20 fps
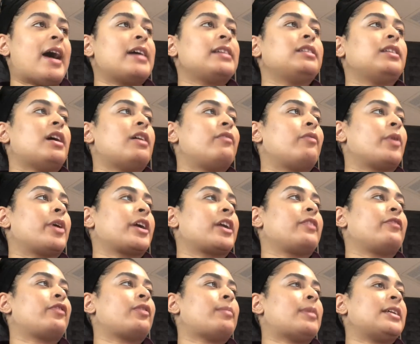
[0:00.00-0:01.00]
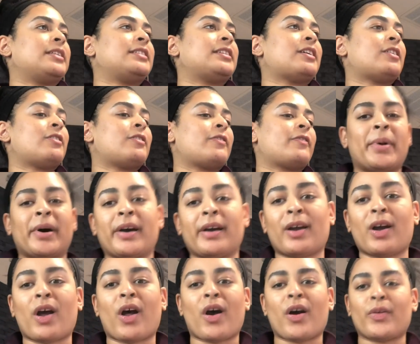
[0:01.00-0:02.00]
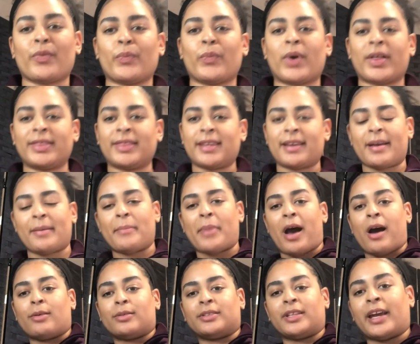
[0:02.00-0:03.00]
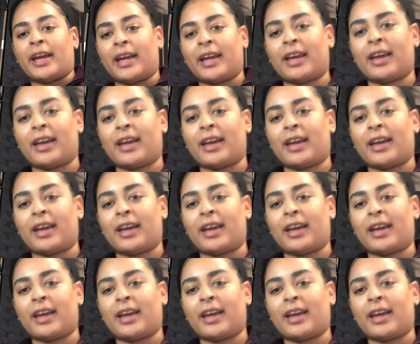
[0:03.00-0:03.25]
love working for myself, but one thing about like